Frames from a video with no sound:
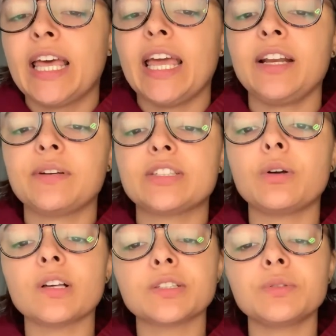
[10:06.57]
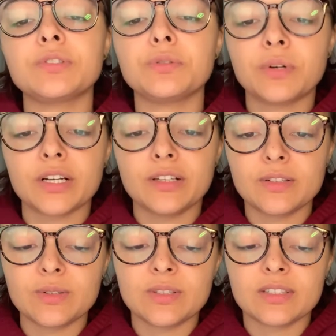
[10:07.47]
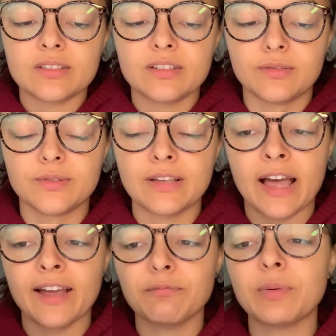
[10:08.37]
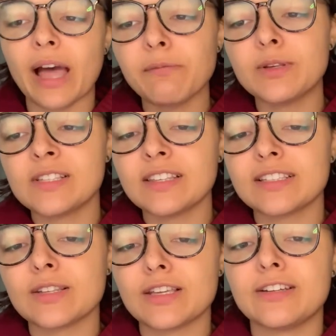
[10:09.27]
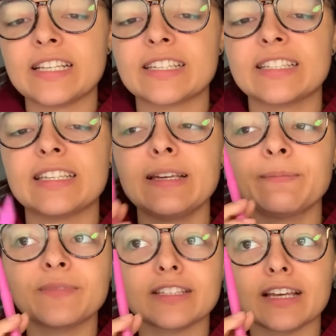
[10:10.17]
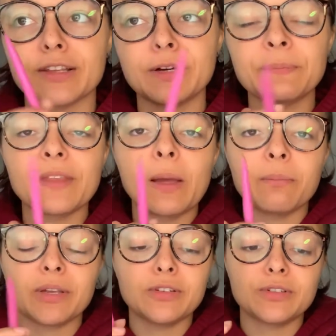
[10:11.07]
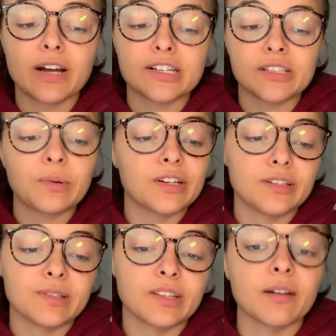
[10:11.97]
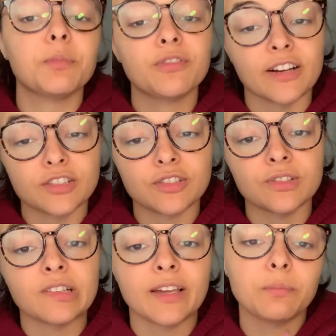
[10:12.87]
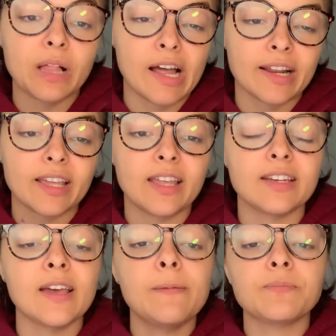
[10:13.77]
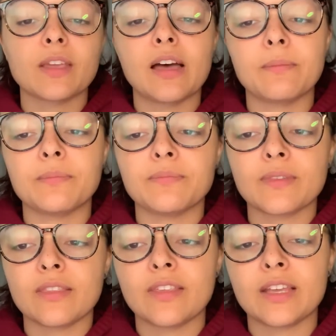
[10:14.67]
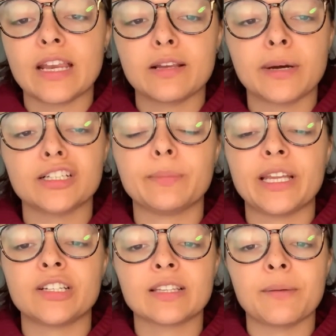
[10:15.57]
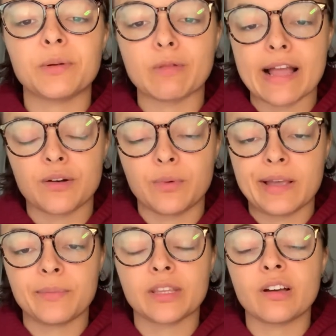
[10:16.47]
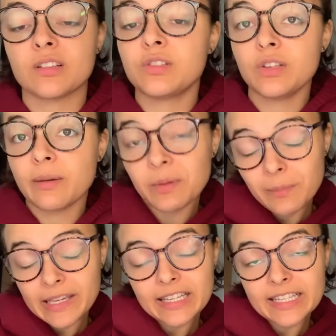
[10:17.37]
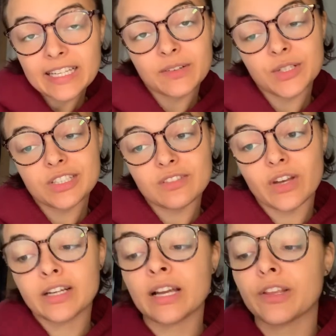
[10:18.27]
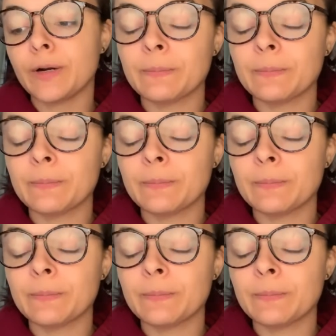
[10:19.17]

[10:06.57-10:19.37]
Anyways, you also do want to use I'm using this so that you guys can see this color, but you do actually want to use like professional, like black, and um, the Nanny Binder pages come in black and white, but they also do come in pink, which is fun color.